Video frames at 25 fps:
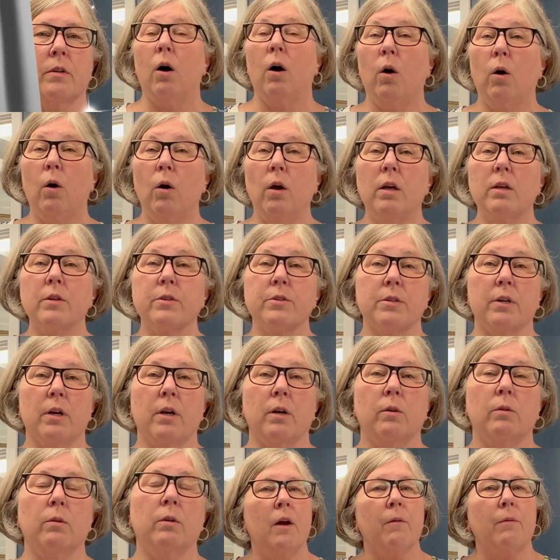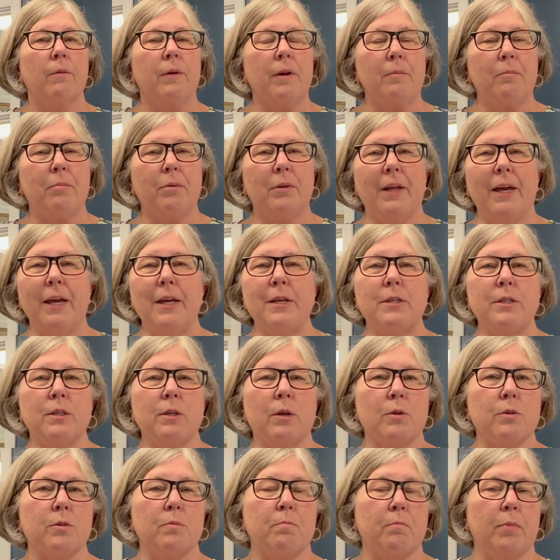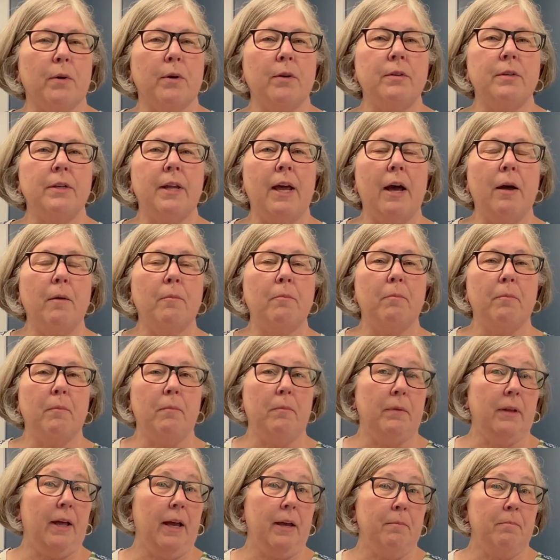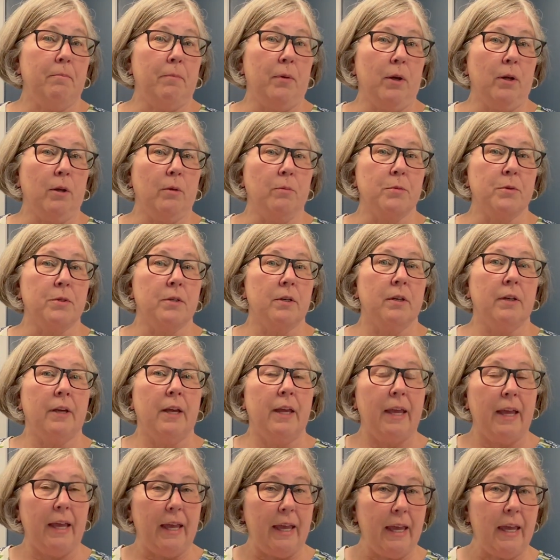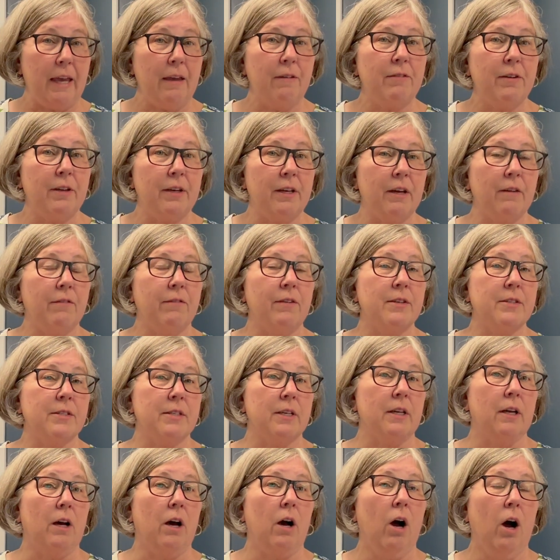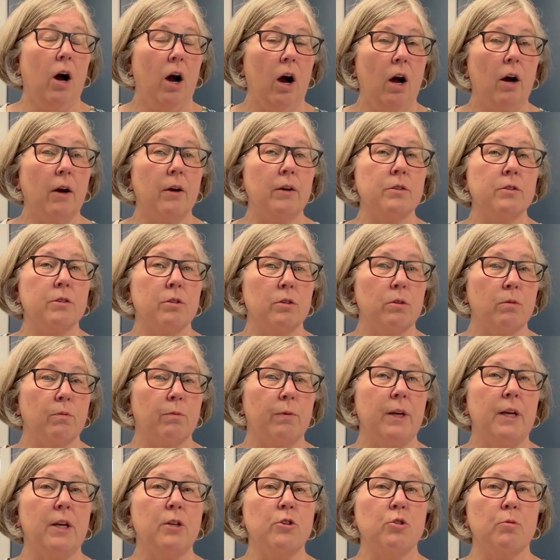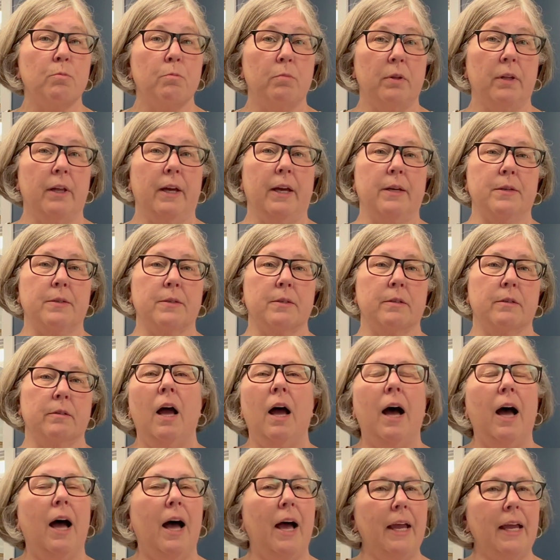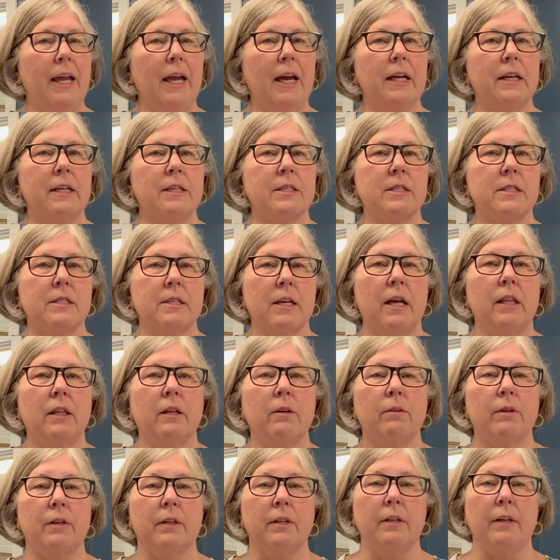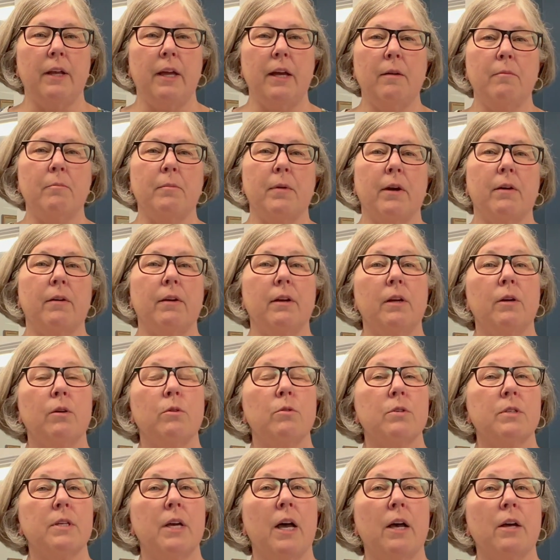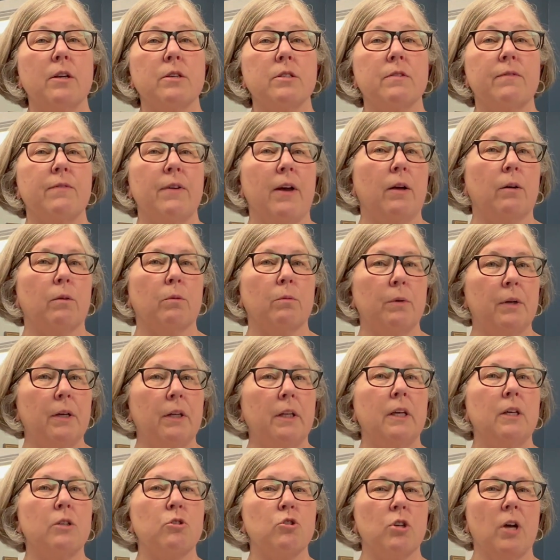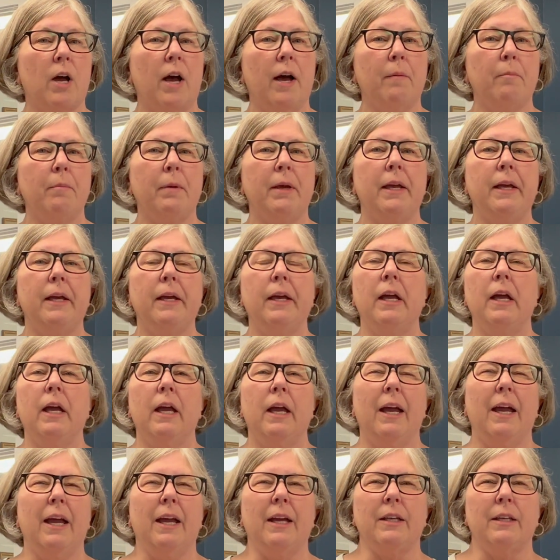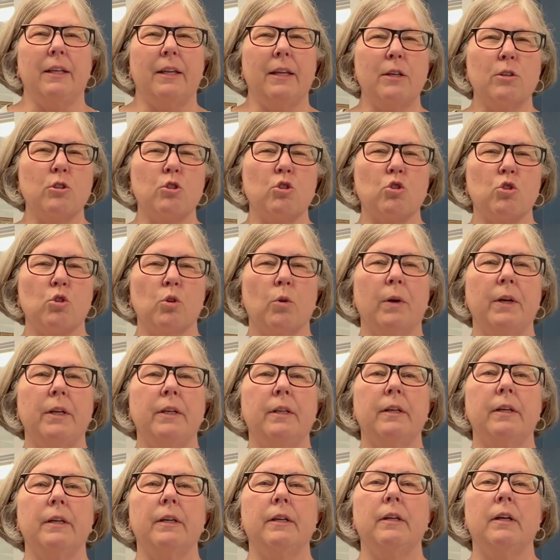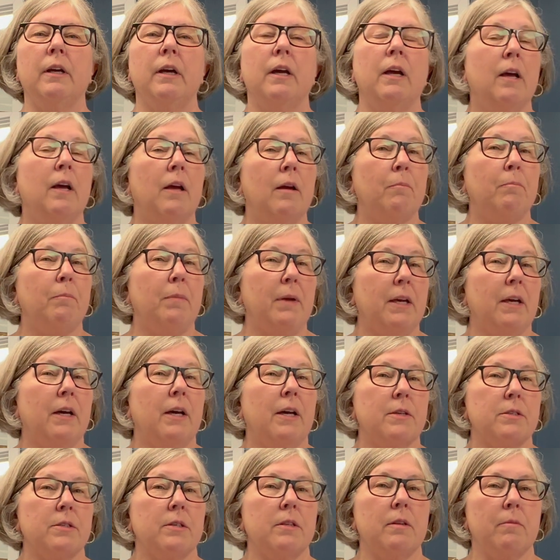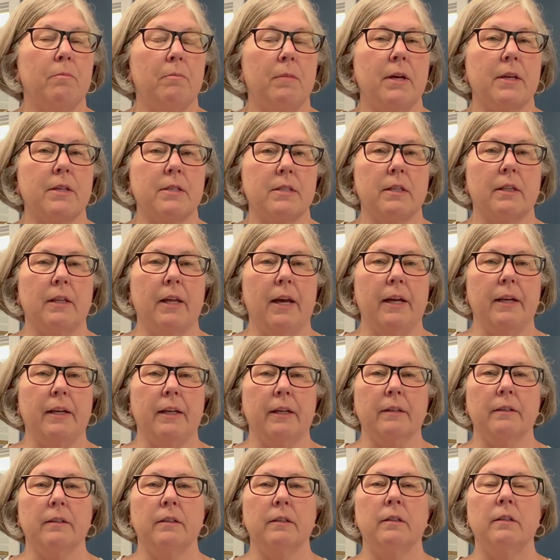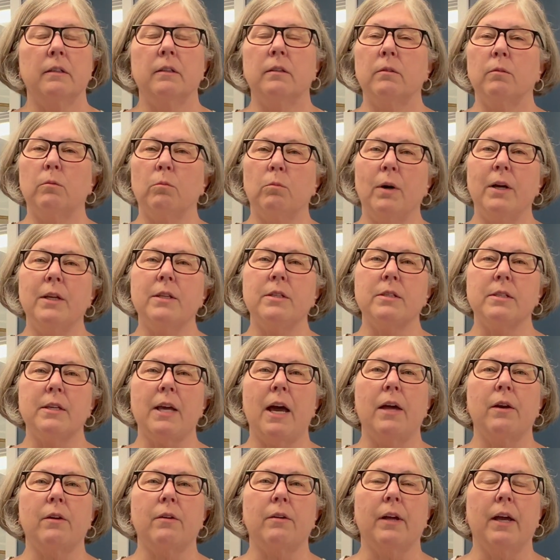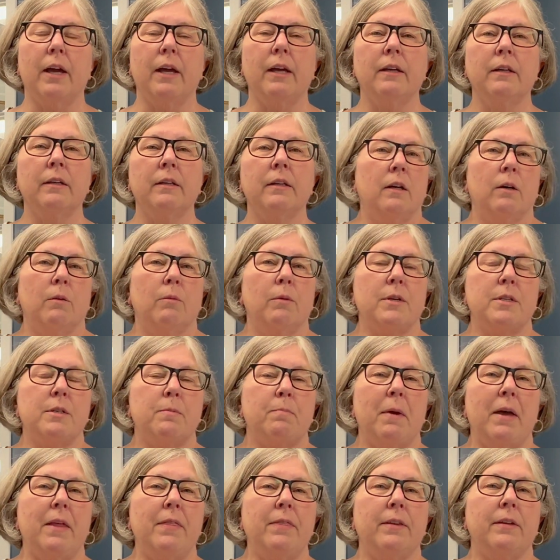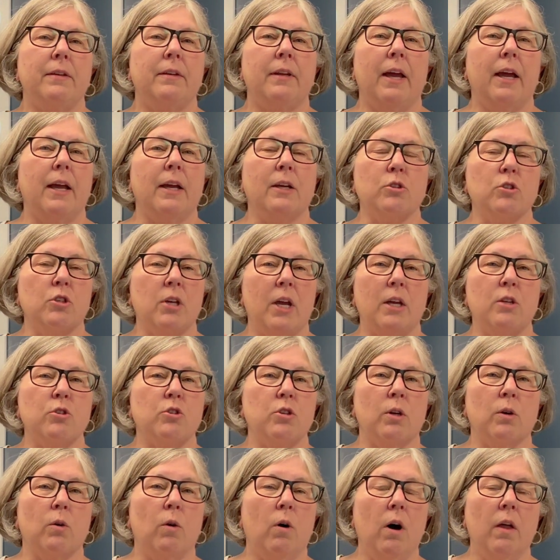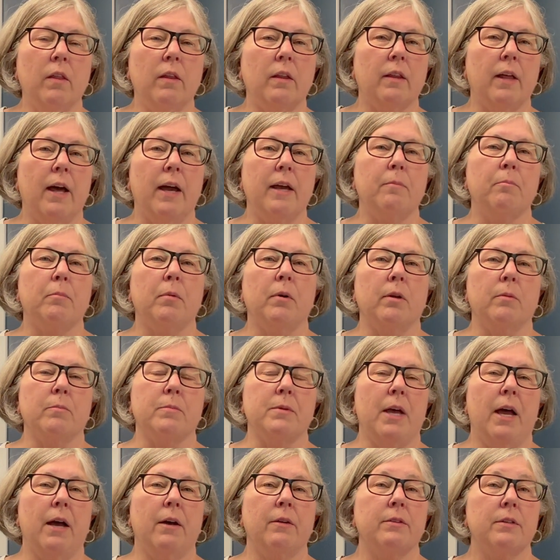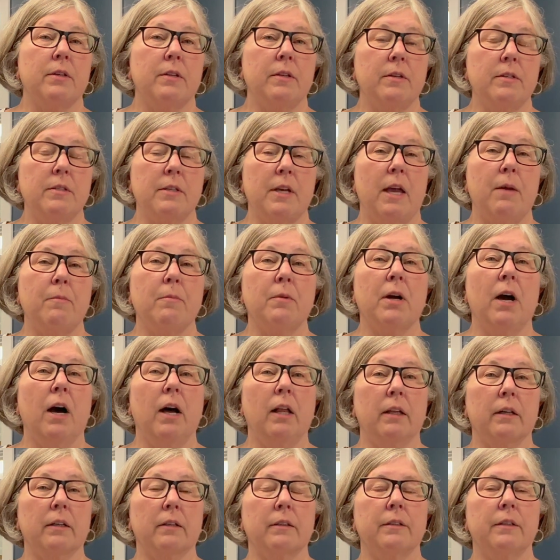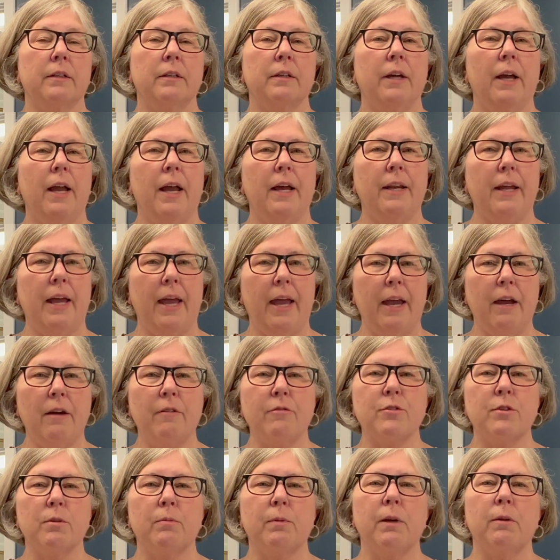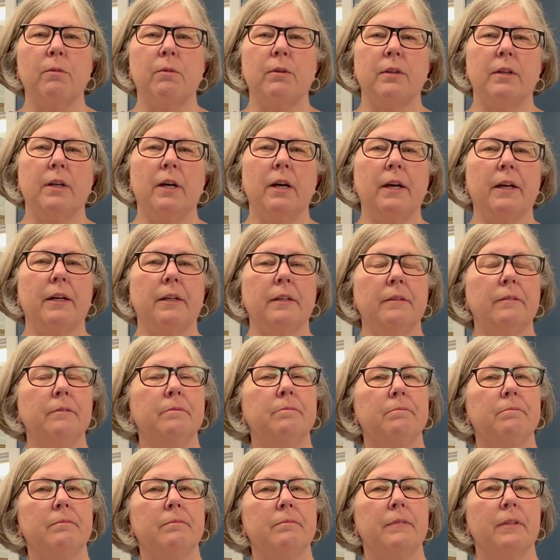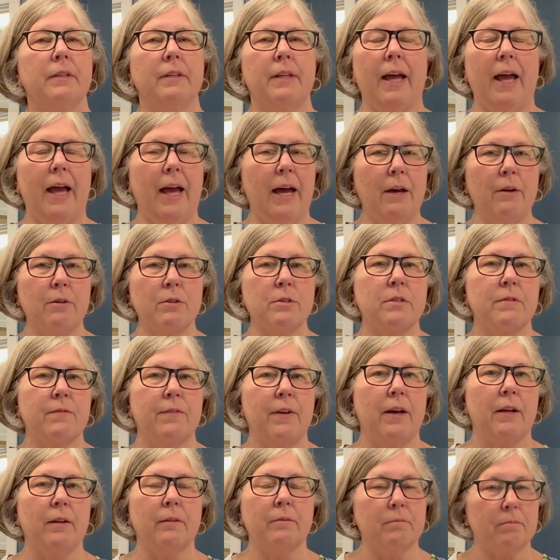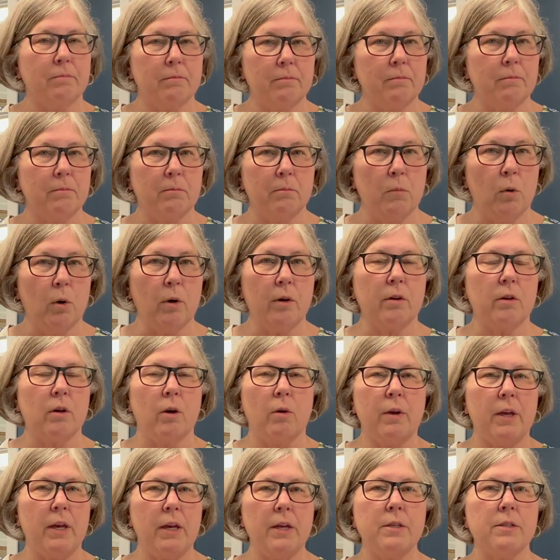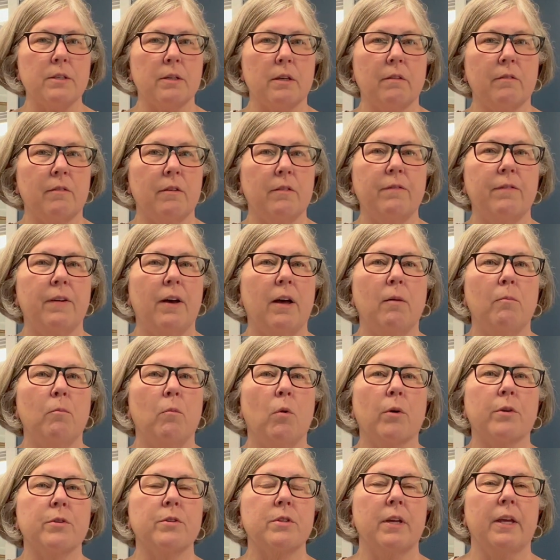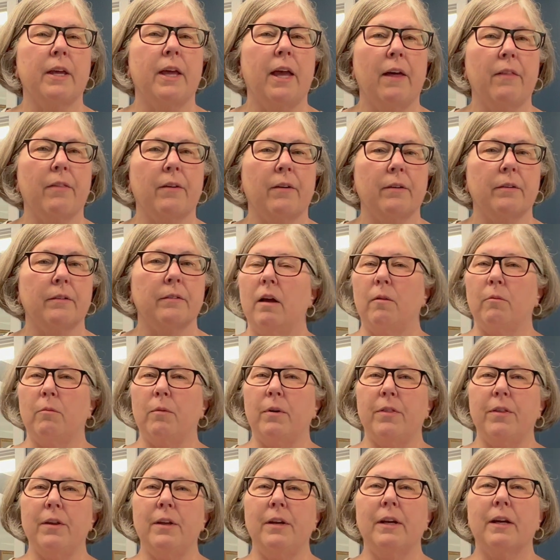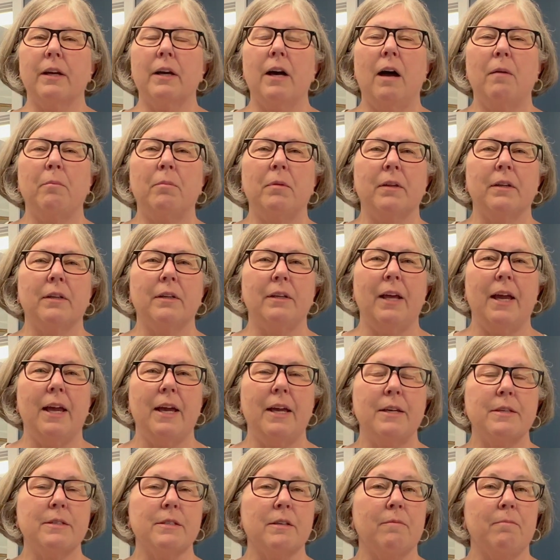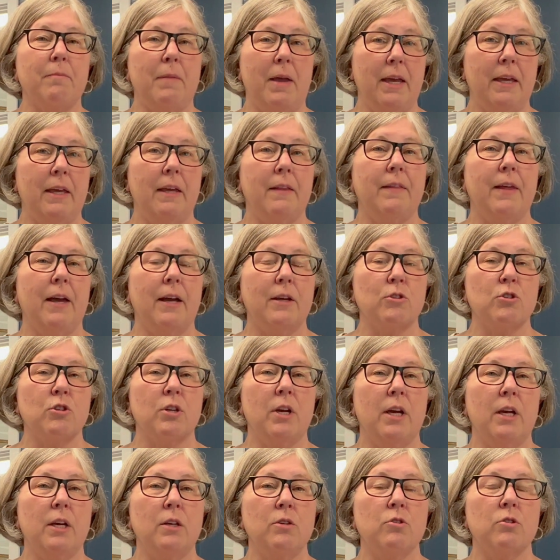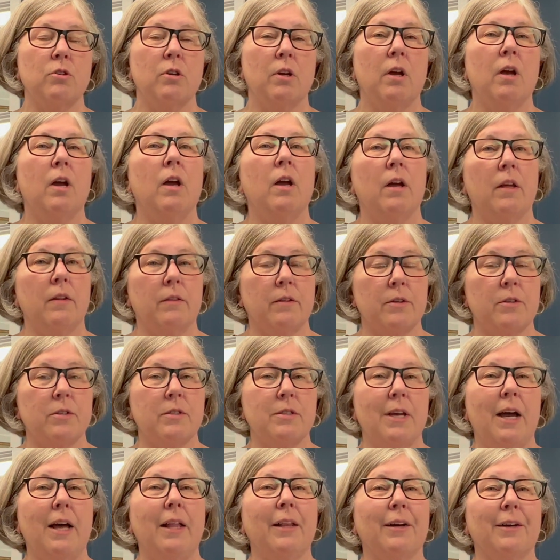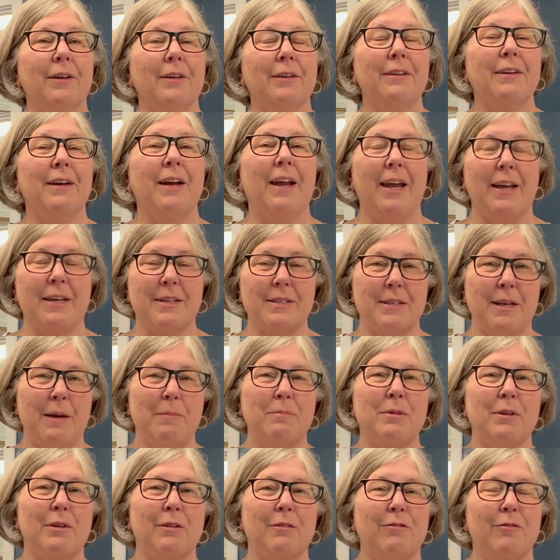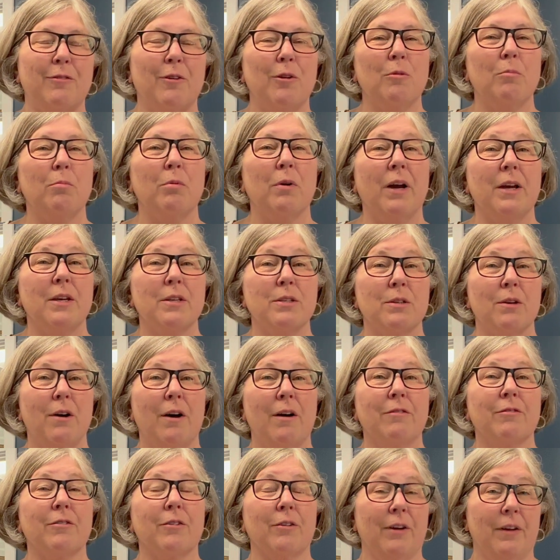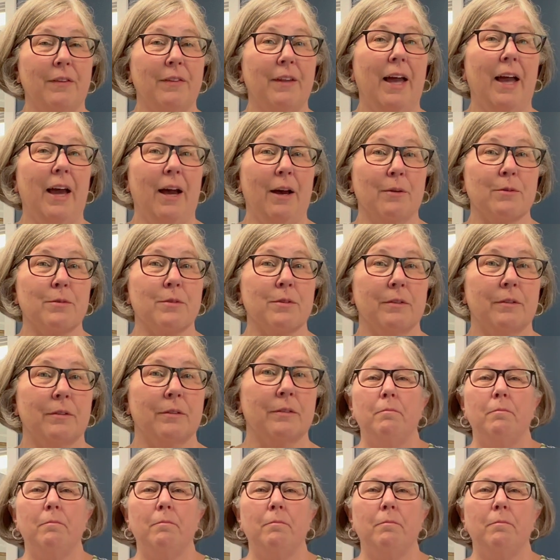Also, replace those burnt out light bulbs, even if it's in a hard to reach place. I had a seller in Danbury whose house felt really choppy and disjointed because of the mixed lighting. One Saturday, we spent the day changing all the light bulbs out to the same color, and after we were done, the house felt more cohesive. It felt more together. Within a couple of days of making that change, the seller accepted a full price offer on the house.